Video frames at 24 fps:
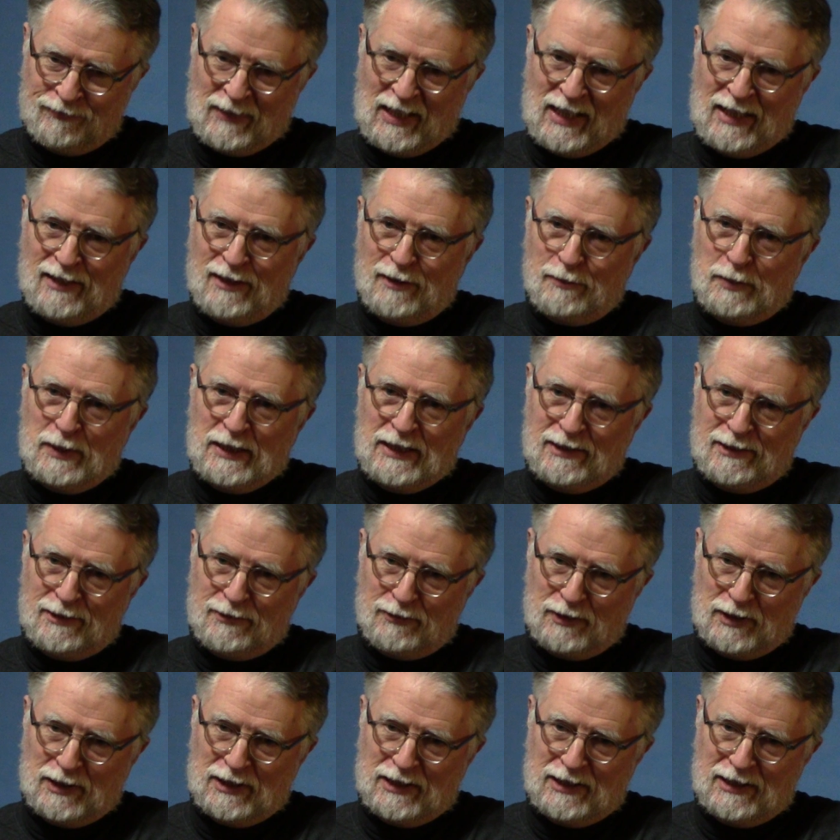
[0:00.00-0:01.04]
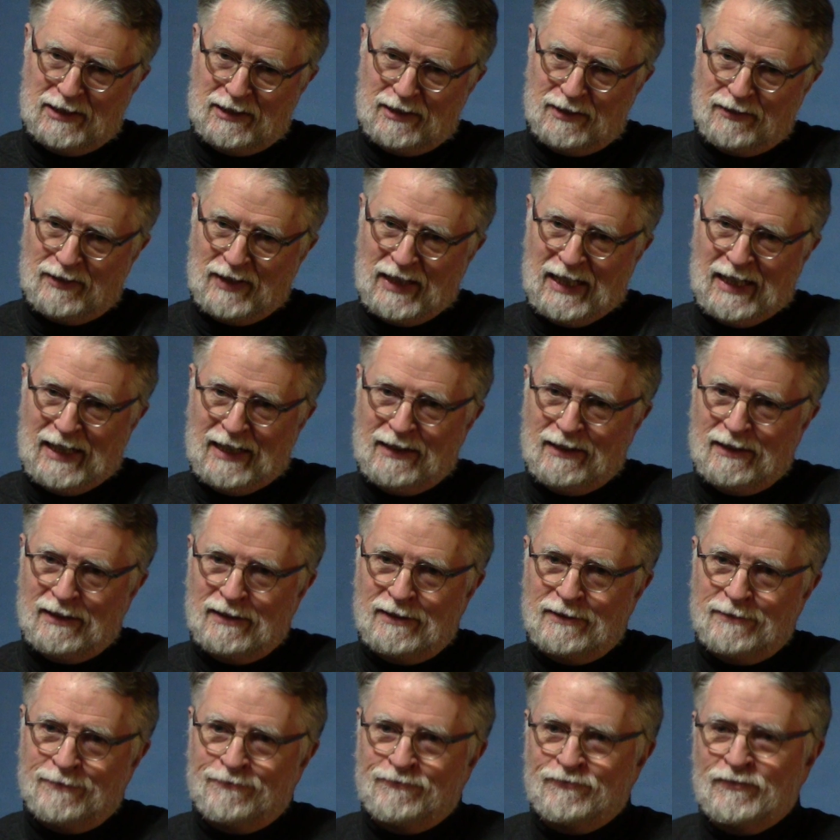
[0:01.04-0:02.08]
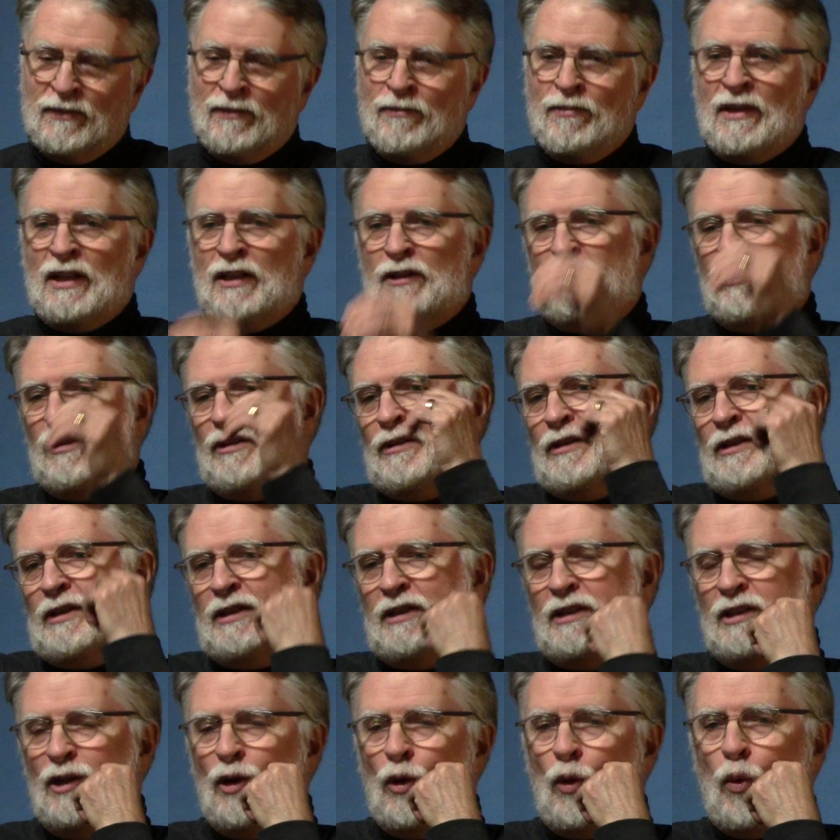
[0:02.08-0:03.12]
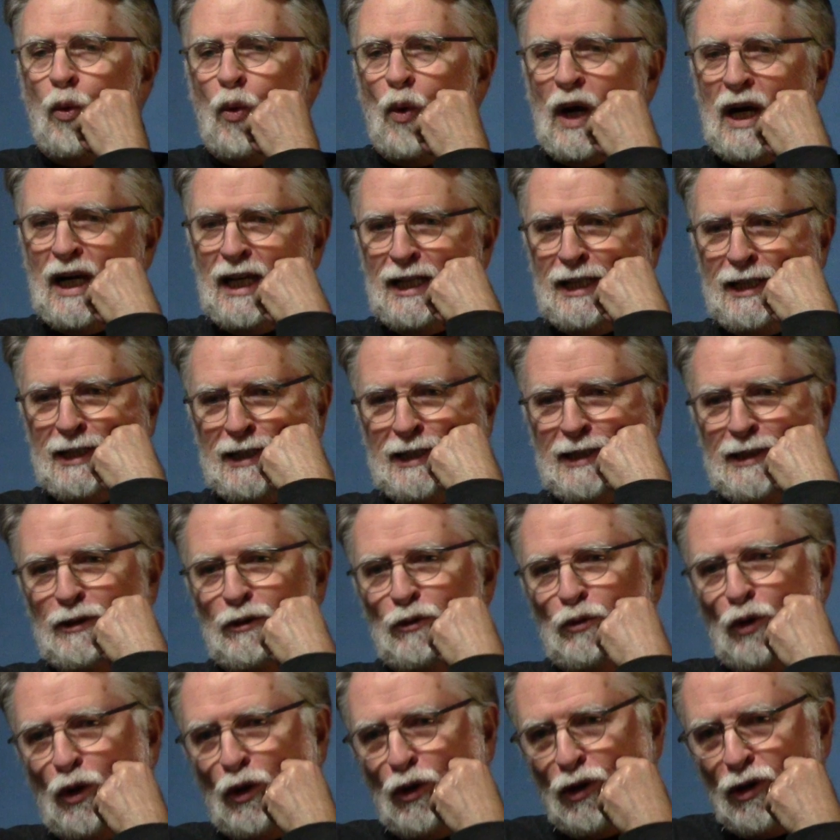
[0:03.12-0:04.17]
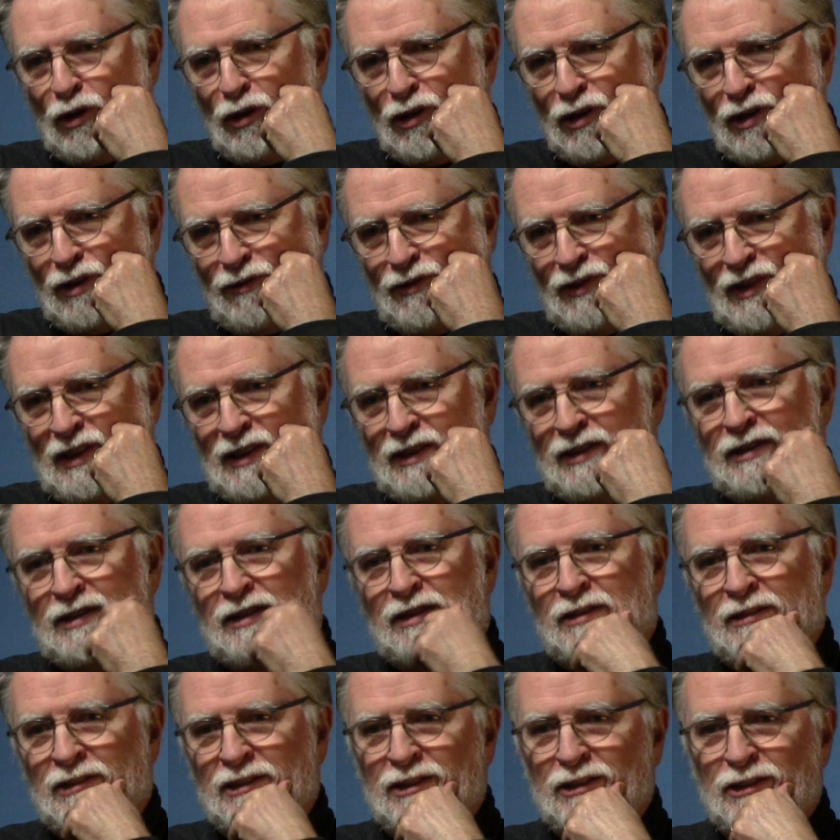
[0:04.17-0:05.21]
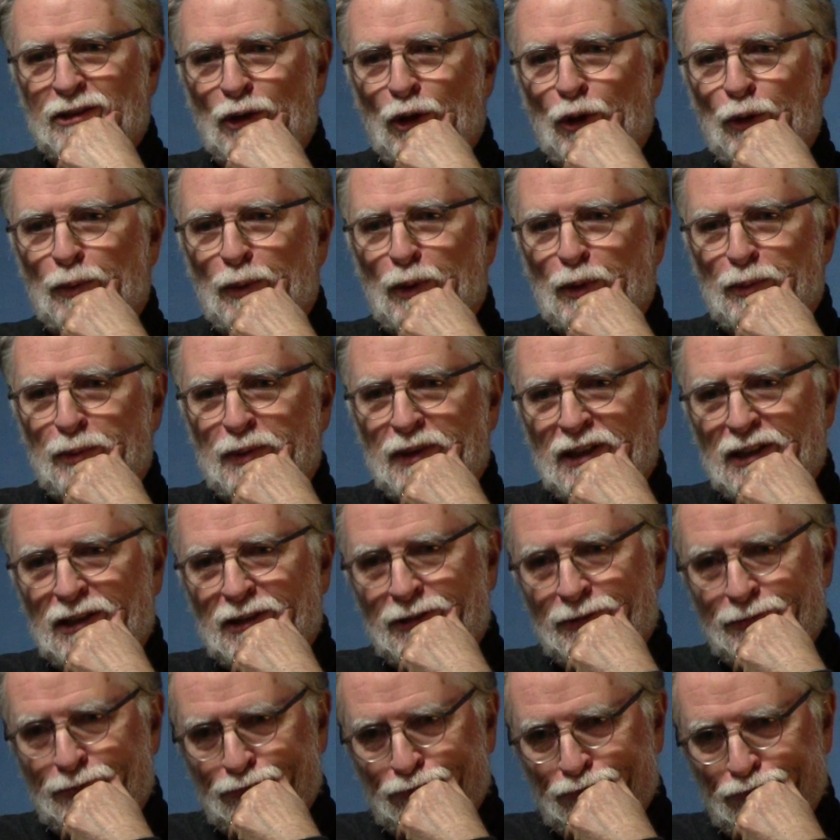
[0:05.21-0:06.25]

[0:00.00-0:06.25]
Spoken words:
and the peacefulness of that to the whining roar of this snowmobile.